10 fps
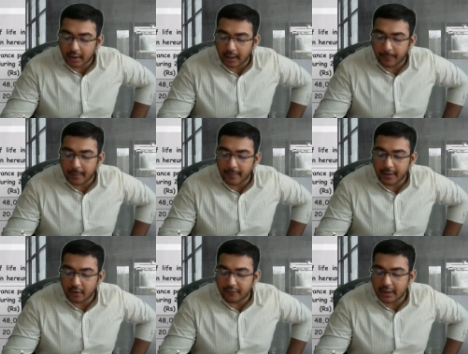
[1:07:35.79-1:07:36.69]

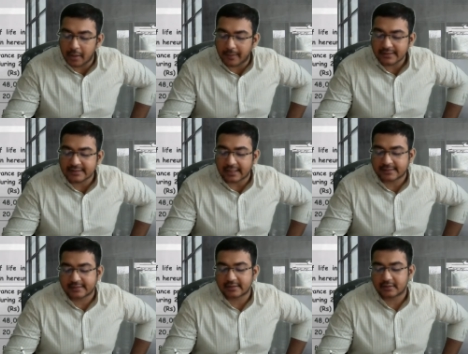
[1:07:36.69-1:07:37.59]
repayment of EMI
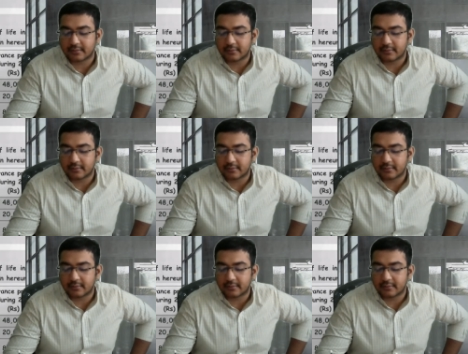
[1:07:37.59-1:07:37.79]
starts.